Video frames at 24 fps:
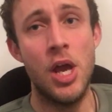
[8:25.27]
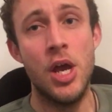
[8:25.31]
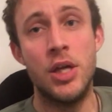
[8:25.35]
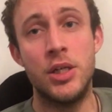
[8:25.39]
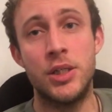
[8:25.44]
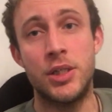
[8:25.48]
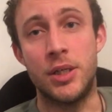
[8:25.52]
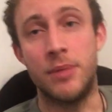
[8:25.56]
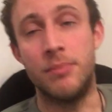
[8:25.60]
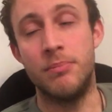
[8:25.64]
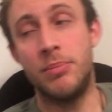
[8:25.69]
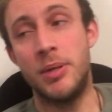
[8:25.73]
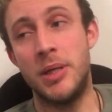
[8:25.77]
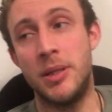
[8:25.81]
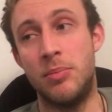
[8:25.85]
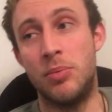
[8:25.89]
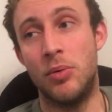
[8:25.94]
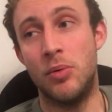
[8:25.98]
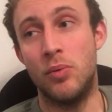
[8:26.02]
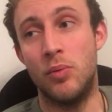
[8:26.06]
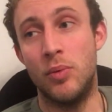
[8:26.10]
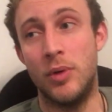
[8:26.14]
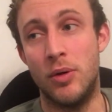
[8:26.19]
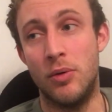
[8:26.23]
Some
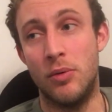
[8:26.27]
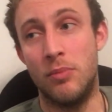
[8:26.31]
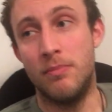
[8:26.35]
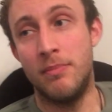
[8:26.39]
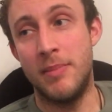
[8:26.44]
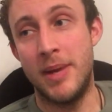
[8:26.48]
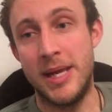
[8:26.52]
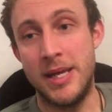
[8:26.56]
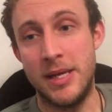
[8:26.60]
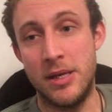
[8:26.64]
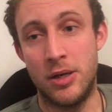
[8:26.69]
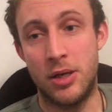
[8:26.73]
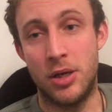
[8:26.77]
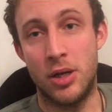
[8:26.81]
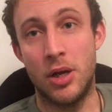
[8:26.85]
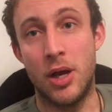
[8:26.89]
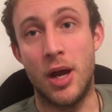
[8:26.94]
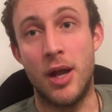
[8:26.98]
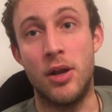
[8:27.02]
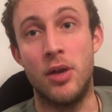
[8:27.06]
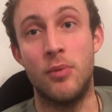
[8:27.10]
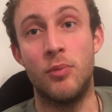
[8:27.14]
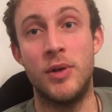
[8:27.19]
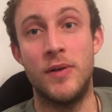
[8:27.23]
people will make,
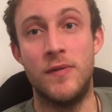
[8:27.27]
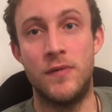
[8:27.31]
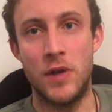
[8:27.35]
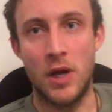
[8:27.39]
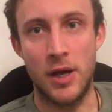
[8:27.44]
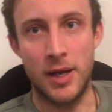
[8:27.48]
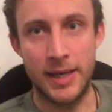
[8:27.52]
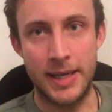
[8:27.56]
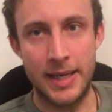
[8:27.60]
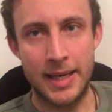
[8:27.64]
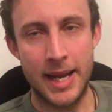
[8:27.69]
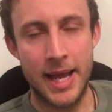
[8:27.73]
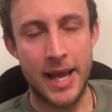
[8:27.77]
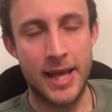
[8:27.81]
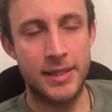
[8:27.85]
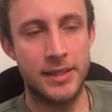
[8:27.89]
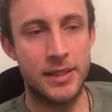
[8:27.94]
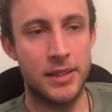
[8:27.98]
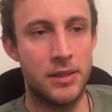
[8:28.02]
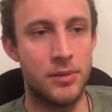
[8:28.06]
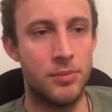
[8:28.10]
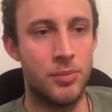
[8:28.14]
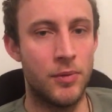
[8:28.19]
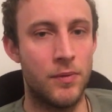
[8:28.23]
and we've done
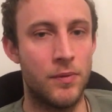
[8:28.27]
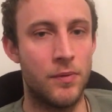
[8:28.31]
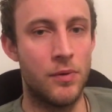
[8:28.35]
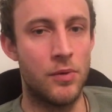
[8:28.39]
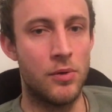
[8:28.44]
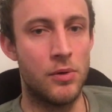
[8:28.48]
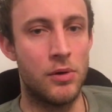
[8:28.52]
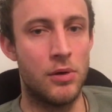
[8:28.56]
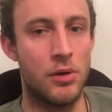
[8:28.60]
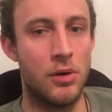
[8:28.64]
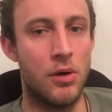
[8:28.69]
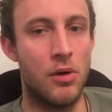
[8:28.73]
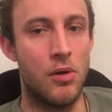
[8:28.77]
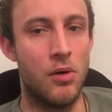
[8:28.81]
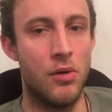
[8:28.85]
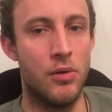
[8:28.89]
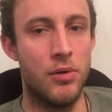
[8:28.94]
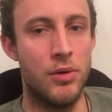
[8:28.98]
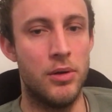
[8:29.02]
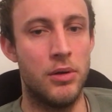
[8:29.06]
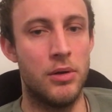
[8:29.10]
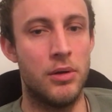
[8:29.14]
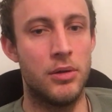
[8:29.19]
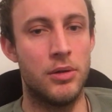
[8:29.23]
classes before
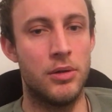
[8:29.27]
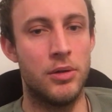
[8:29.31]
on